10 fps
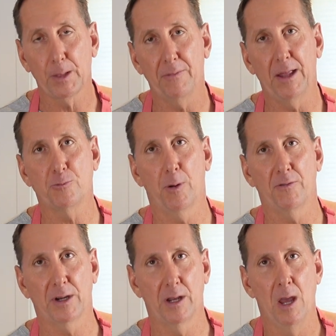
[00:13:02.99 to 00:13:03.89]
That's
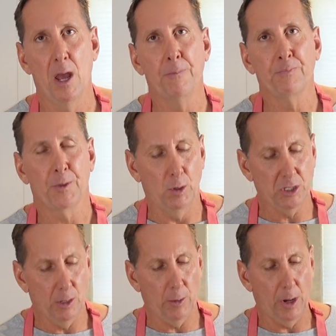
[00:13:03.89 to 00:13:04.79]
perfect. What you're
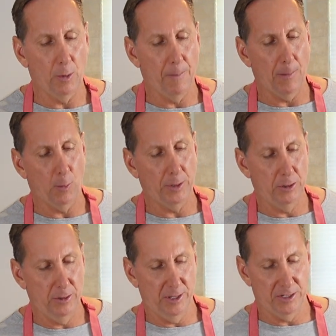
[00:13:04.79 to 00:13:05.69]
going to want to remember when you
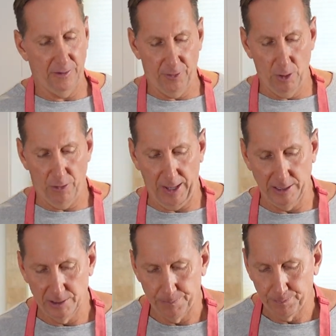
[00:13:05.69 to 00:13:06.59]
do this, a few
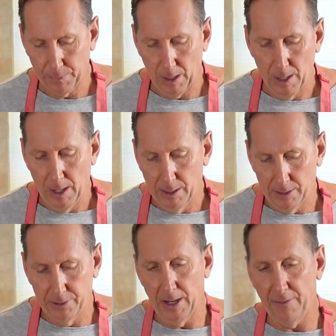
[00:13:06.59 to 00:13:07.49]
things.
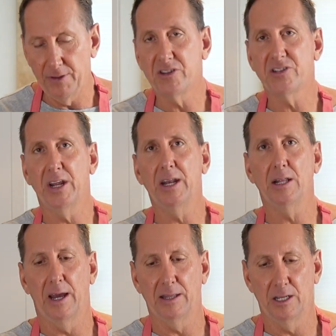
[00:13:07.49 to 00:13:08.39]
If it's sitting
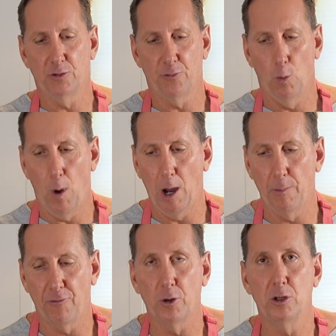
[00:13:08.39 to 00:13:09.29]
like this for a while
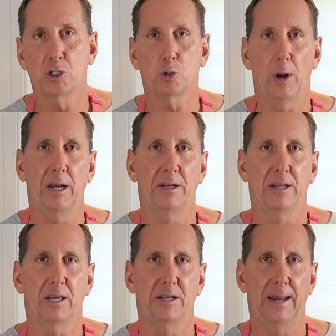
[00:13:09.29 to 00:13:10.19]
before you strain it into
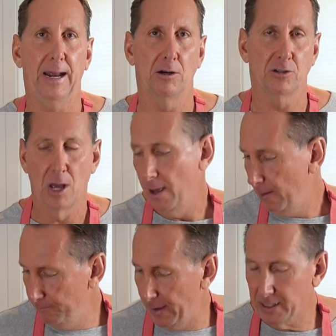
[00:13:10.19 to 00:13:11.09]
the containers,
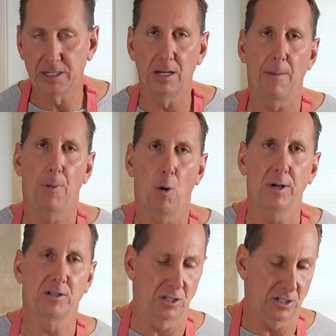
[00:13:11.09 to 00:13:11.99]
mix it up
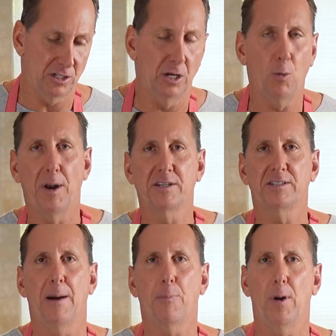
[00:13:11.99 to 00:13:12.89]
always, because it's going to want to
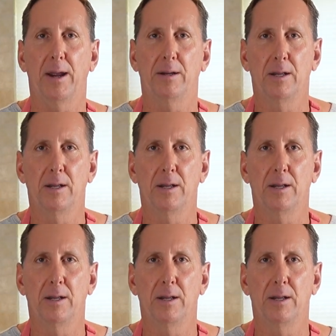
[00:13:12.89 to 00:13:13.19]
separate.